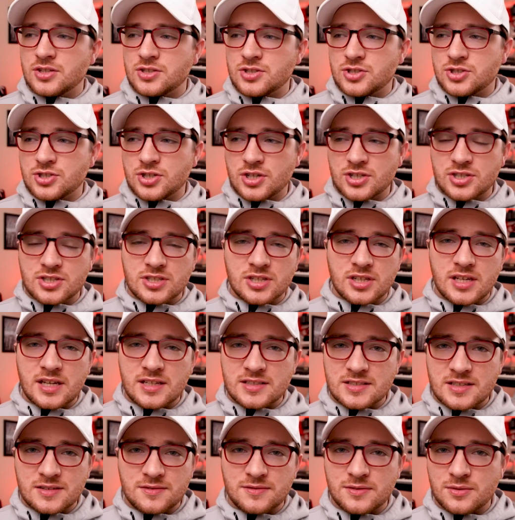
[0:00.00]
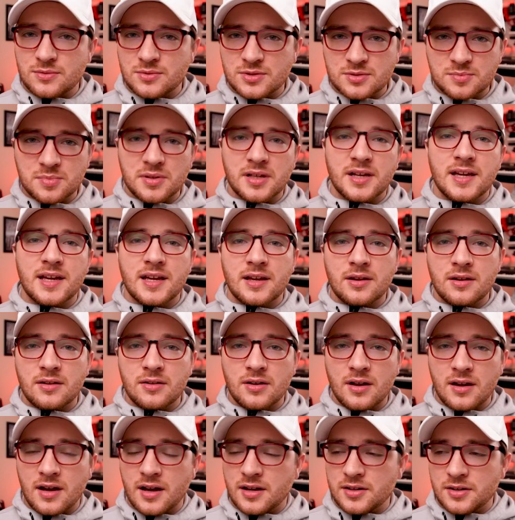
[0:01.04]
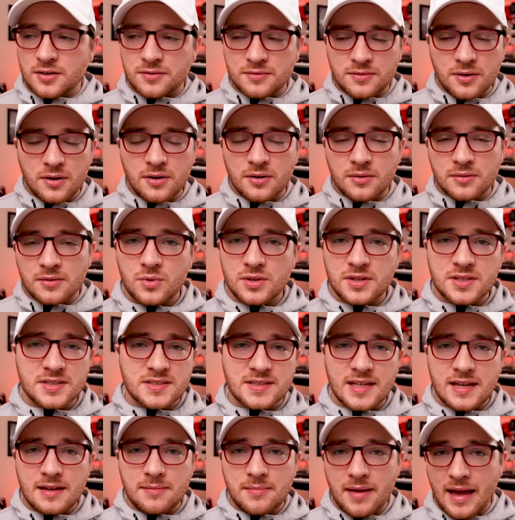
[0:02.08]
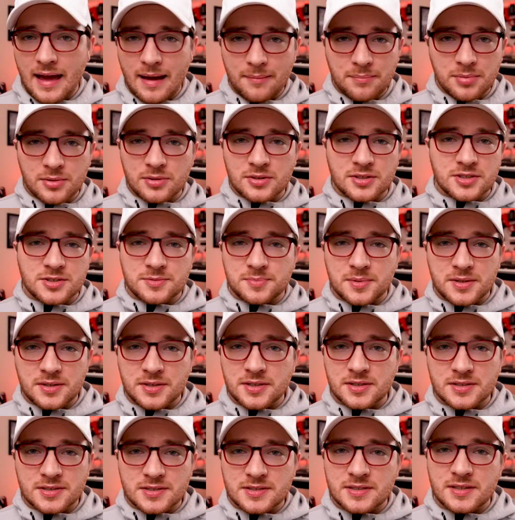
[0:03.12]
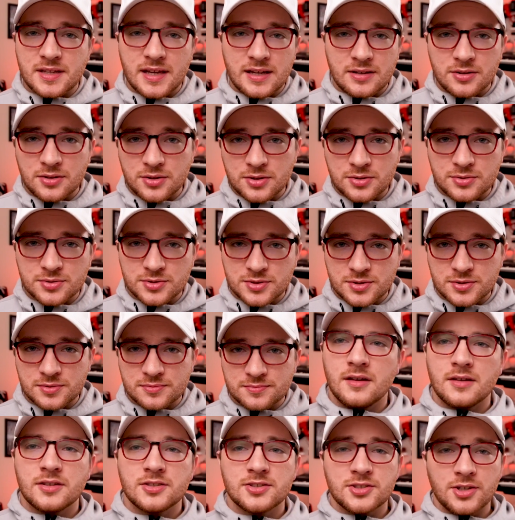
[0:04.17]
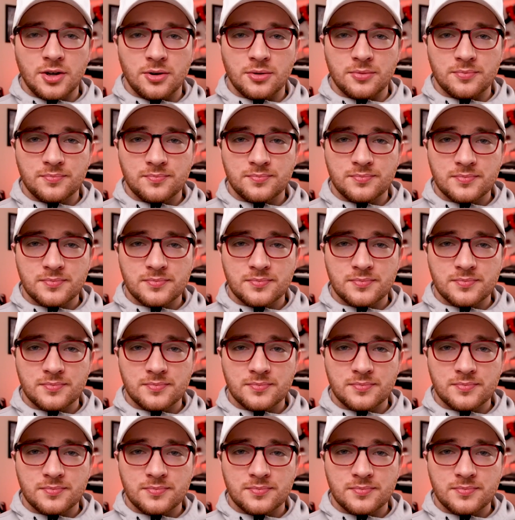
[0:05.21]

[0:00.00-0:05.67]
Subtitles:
just as if it was playing on your phone with the same Apple experience that you're used to. So